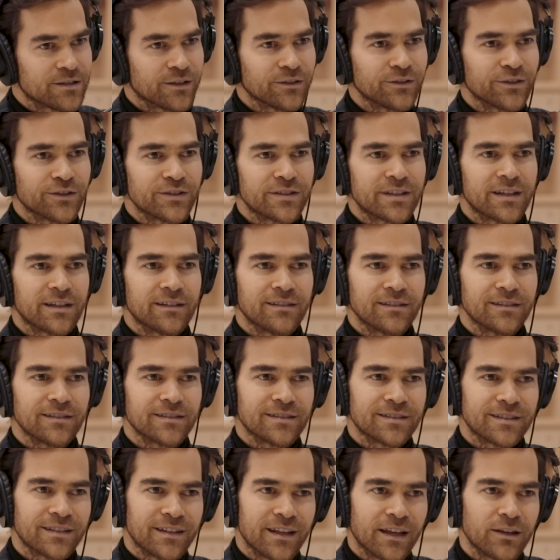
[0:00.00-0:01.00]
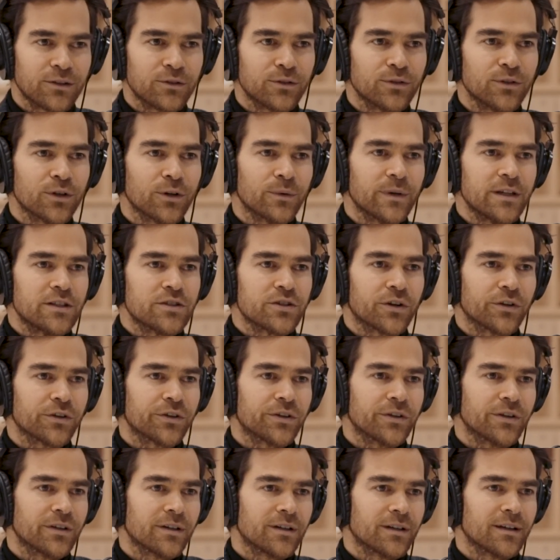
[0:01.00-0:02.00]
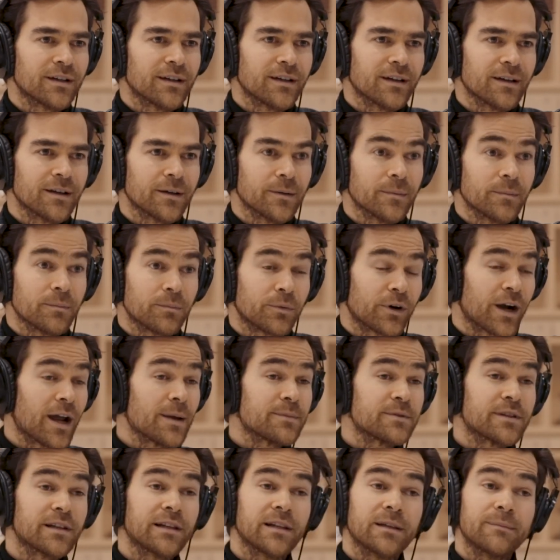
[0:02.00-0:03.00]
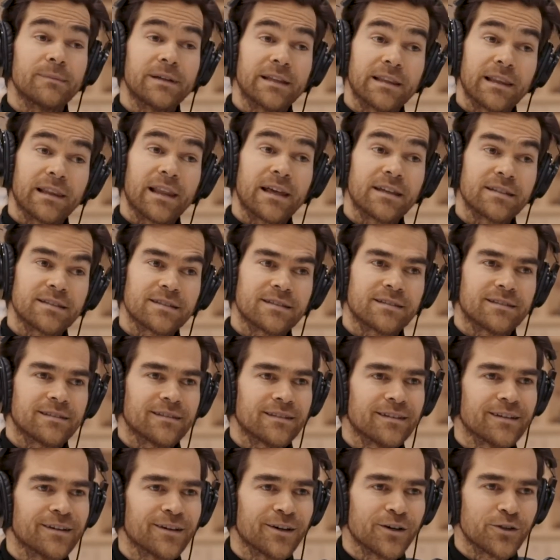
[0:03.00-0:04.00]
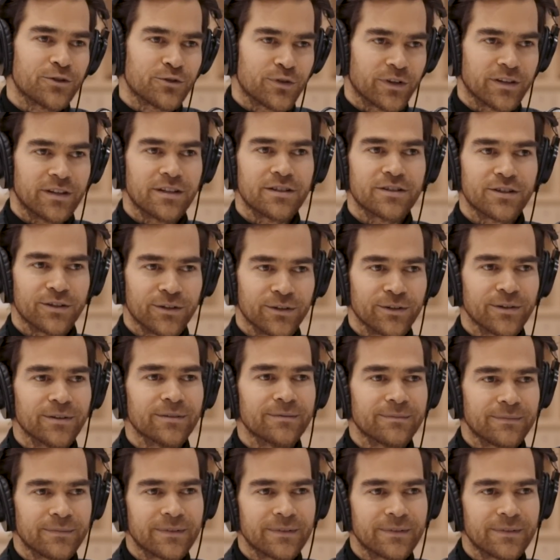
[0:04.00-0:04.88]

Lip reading: on the skills, get to know each other, perhaps a little bit less traditional.